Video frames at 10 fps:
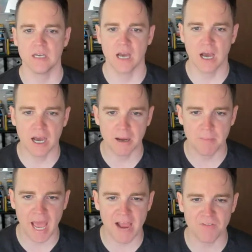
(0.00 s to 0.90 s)

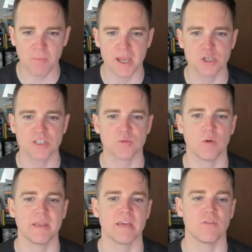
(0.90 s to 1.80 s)
Half the patients will
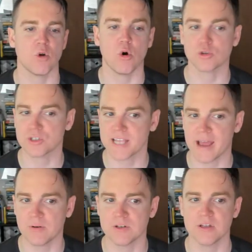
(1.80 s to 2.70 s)
be given
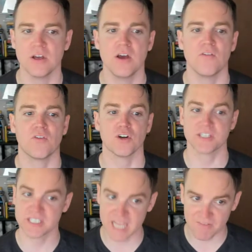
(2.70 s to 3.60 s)
ultrasound for
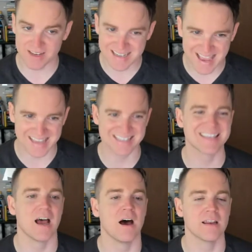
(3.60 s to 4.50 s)
7 days
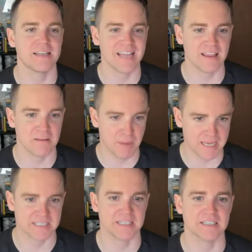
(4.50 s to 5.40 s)
on a daily
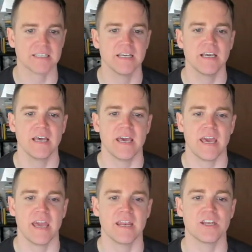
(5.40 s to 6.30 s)
basis,
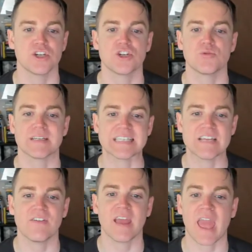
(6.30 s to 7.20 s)
in addition to
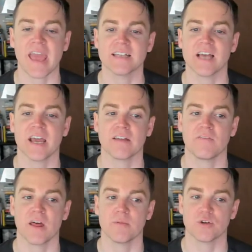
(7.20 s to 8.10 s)
receiving
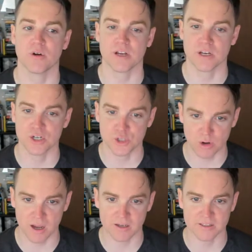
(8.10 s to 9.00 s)
anti-inflammatory
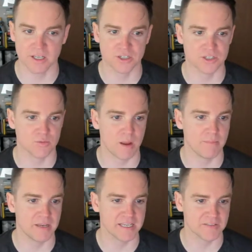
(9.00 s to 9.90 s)
drugs such as
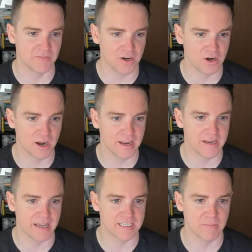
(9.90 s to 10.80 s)
remdesivir and
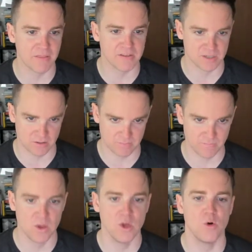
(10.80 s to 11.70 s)
dexamethasone,
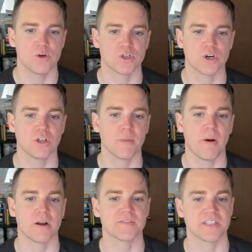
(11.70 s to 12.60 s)
which are currently
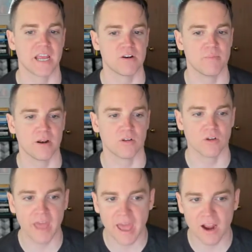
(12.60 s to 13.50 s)
part of standard medical
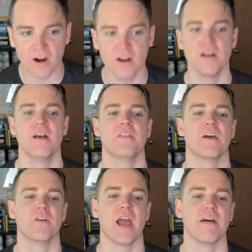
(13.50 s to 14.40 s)
care. The
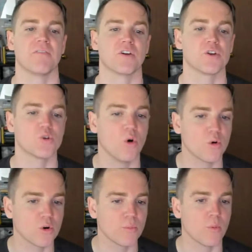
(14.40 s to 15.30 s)
other half, the control
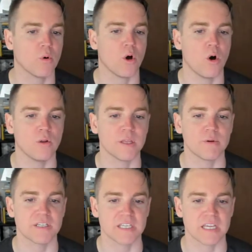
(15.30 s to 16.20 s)
group, will only
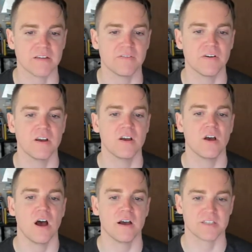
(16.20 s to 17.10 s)
receive
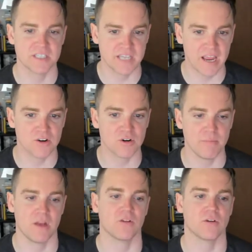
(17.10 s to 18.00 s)
standard
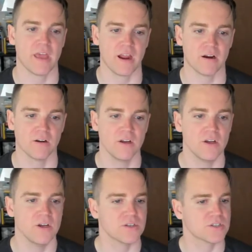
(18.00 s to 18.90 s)
medical care.
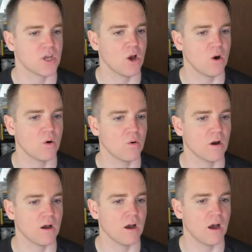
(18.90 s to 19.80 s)

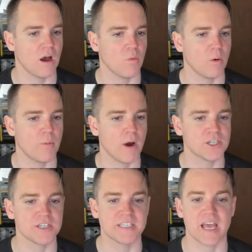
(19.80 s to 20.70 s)
So we'll be
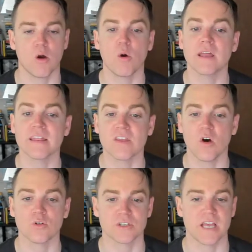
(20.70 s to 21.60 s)
watching to see how quickly the
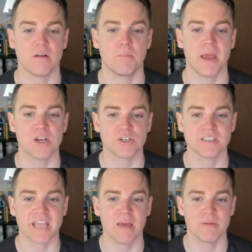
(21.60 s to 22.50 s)
ultrasound patients
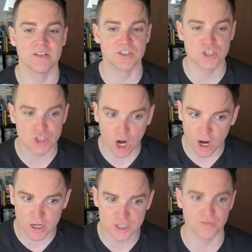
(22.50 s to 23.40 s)
can be
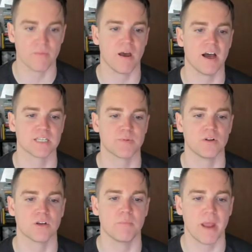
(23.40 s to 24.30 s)
discharged from the hospital
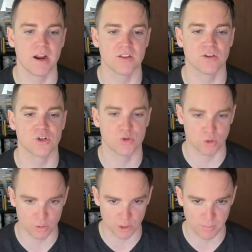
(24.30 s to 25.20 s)
compared to the control
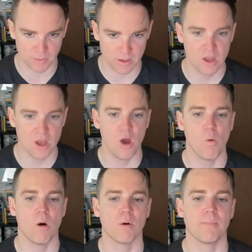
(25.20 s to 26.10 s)
group.
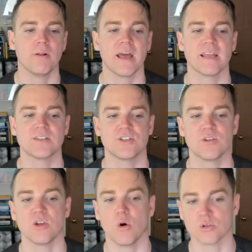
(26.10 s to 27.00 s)
While we're planning to do
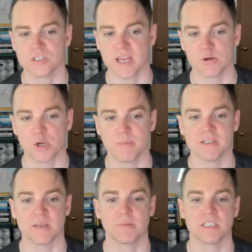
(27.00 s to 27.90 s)
the ultrasound
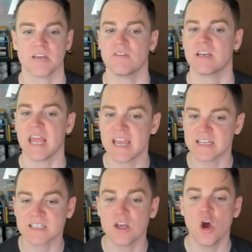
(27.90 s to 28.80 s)
treatments up to 7
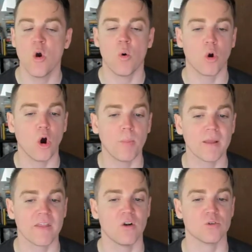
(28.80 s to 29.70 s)
days, we're hoping
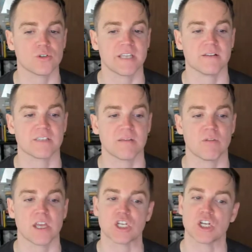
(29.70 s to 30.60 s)
that ultrasound
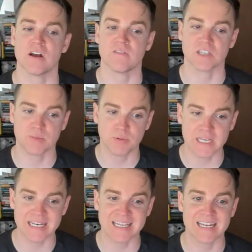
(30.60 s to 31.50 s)
stimulation of the
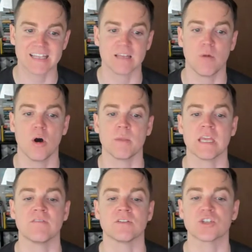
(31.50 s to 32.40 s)
spleen can get them home
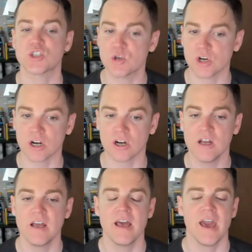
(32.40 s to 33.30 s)
even sooner
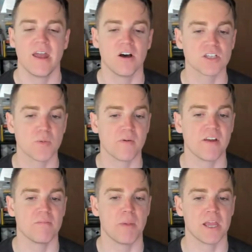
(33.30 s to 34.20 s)
and also
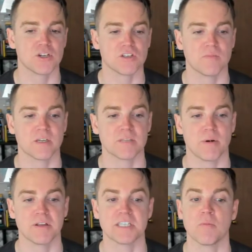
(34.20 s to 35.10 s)
prevent patients from
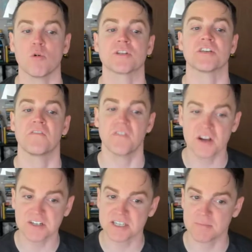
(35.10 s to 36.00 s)
experiencing more
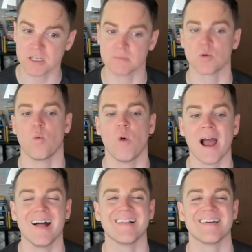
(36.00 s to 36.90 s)
severe symptoms
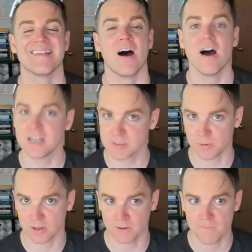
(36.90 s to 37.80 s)
while in the
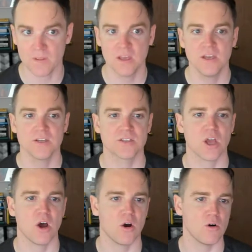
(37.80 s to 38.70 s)
hospital.
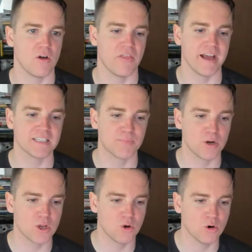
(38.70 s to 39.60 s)
So that's
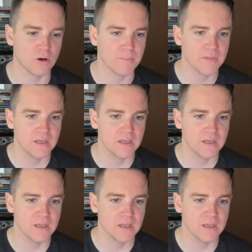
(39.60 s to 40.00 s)
pretty cool.